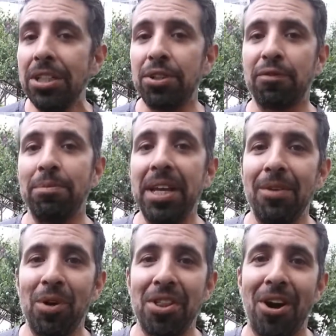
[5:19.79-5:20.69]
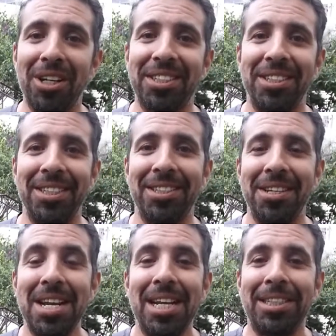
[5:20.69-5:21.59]
So for me, one of the hardest
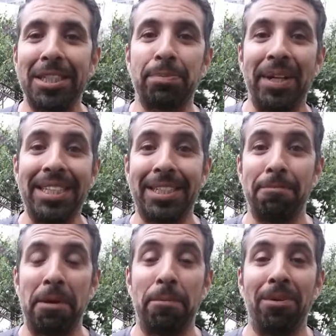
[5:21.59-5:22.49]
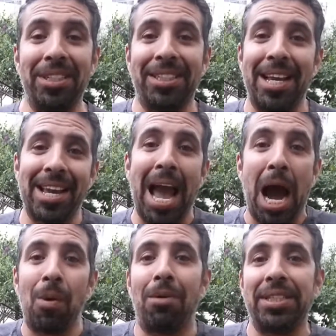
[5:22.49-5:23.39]
things to explain to some people is like
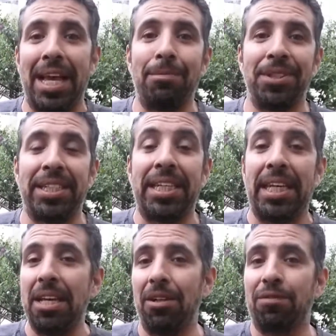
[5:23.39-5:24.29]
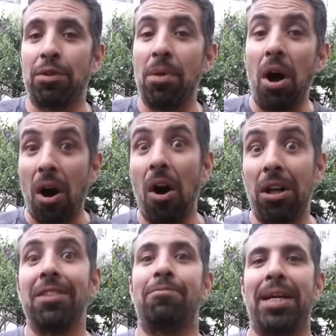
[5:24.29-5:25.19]
how I was able to heal from
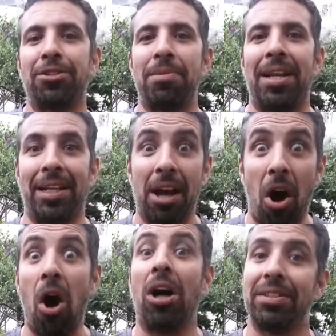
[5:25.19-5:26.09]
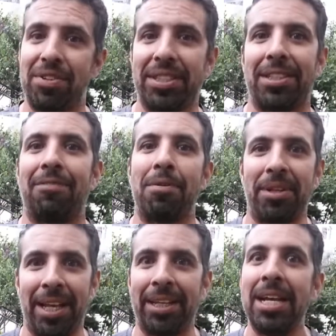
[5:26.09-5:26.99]
all of my traumatic, like all of this stuff. I
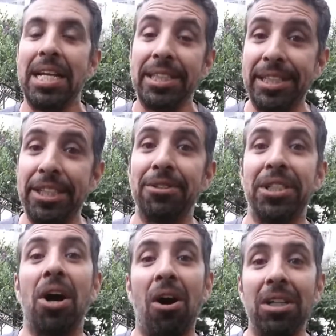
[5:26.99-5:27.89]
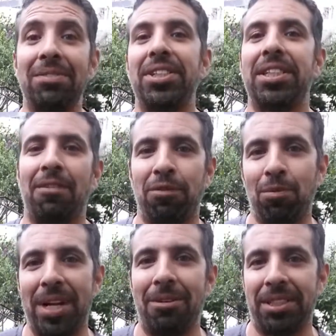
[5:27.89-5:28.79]
mean, like literally all of the stuff
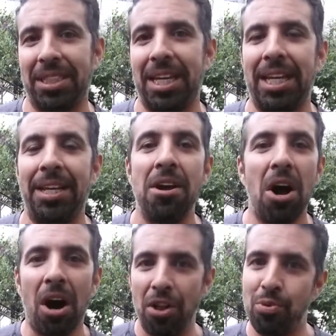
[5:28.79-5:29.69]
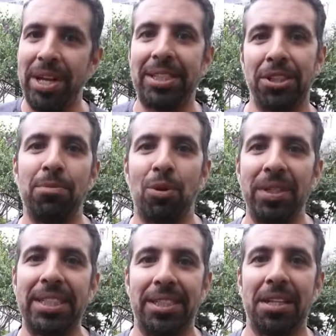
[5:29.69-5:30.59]
from when I was a kid all the way until the more
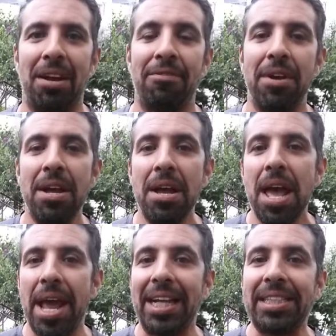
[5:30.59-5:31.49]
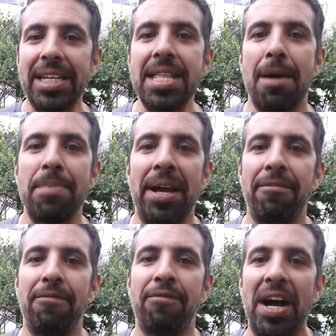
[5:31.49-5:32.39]
recent stuff. And I did that by
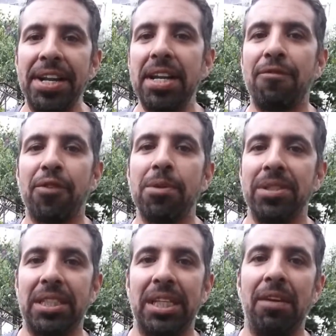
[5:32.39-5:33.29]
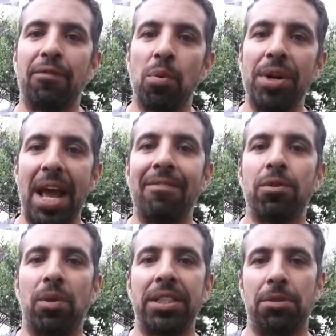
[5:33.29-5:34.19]
finding a frequency for
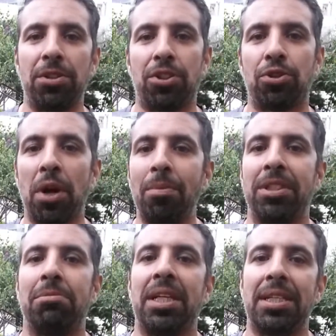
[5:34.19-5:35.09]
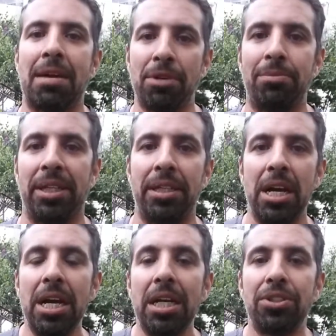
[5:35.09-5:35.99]
whatever it was that was troubling me in that moment.
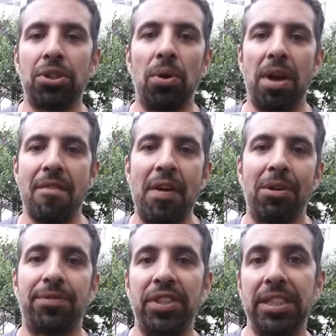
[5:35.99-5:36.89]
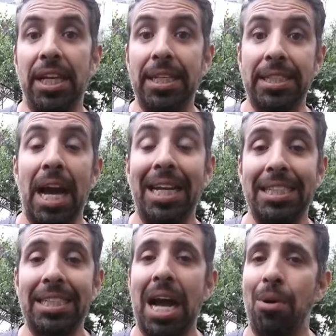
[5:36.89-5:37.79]
So if I was feeling
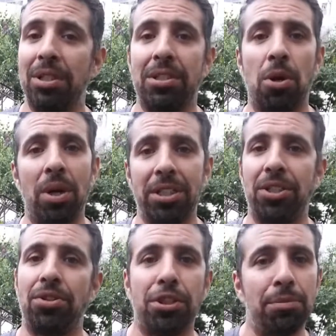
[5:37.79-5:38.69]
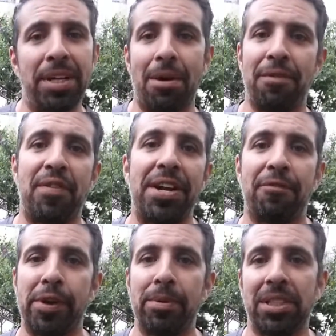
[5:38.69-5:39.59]
anxiety, I would go onto YouTube and I would find a
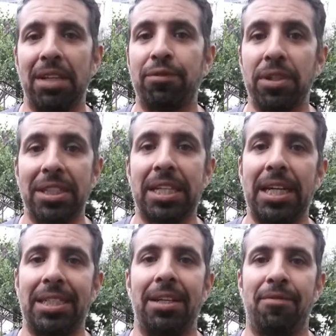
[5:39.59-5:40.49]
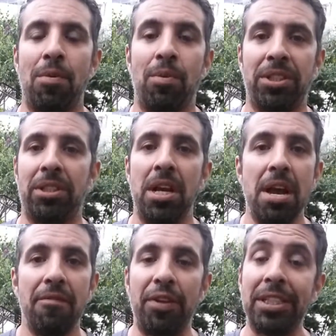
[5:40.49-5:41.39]
frequency for anxiety. If I was
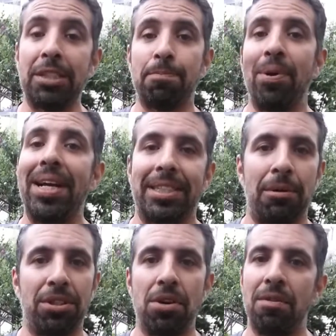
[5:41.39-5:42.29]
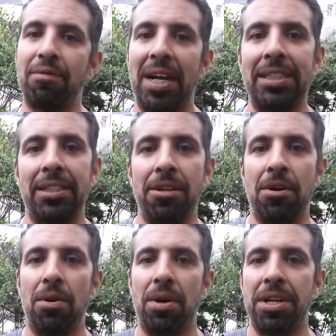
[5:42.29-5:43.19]
feeling depressed, I would go and find, you
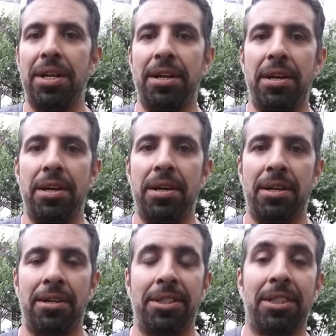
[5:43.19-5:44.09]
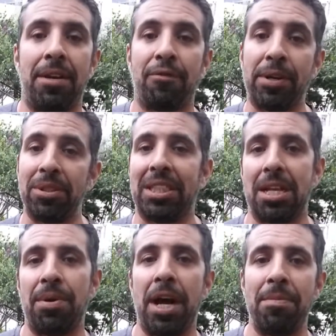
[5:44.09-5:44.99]
know, an, a, a, a frequency
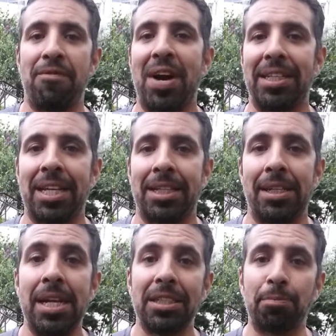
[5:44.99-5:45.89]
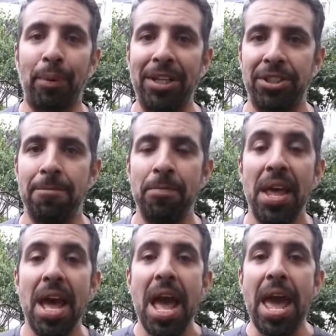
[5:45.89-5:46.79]
that would help me fight that depression.
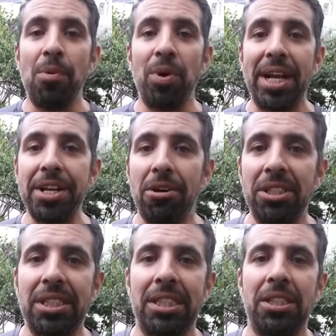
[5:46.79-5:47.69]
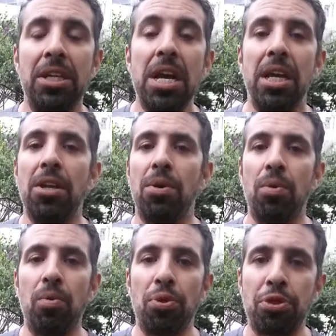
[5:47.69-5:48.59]
And what I noticed is, you
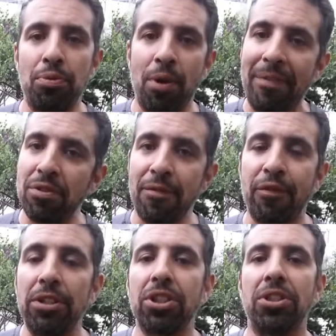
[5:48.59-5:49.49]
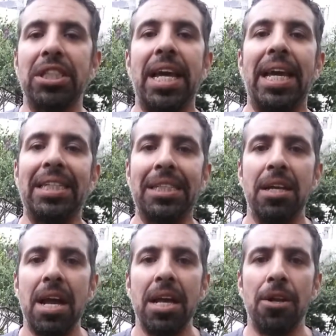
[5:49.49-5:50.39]
know, after the first 30 days,
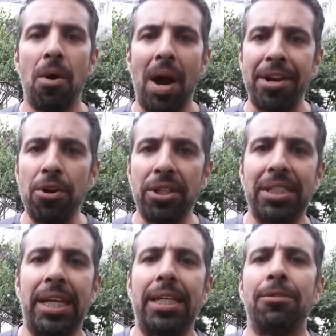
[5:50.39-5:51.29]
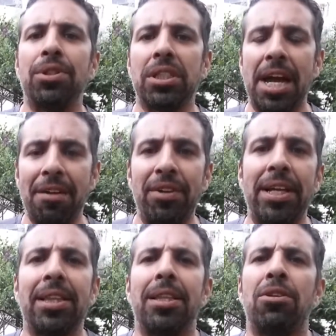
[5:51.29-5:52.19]
you know, I noticed that it was kind of
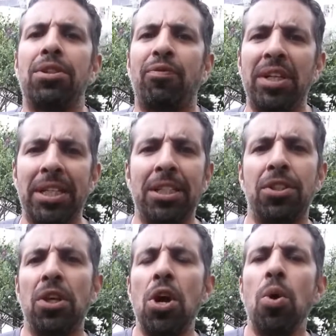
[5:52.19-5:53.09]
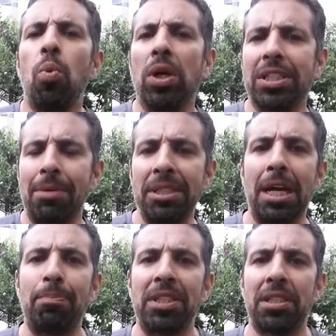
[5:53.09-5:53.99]
like those feelings weren't
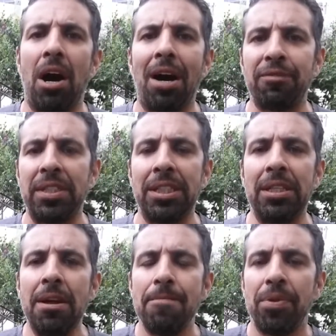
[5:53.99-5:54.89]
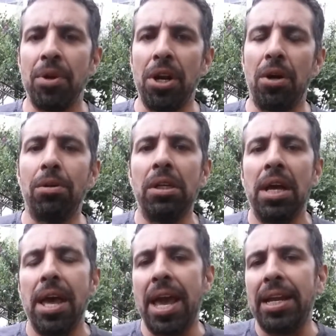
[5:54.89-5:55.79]
coming up as often, you know,
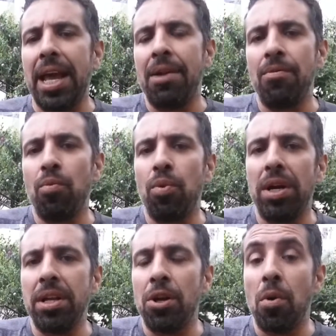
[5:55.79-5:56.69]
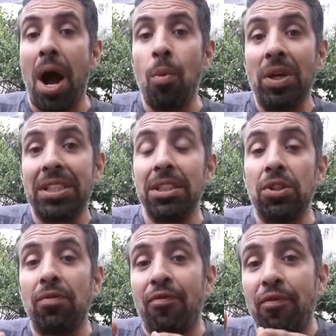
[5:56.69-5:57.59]
and and you know, I
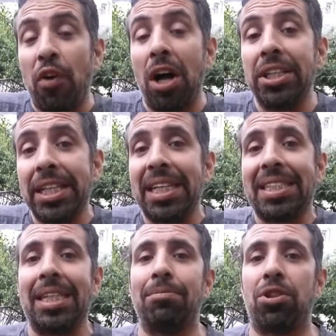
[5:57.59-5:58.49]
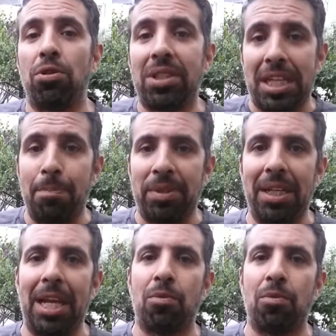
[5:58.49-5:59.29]
wasn't falling into them so deeply.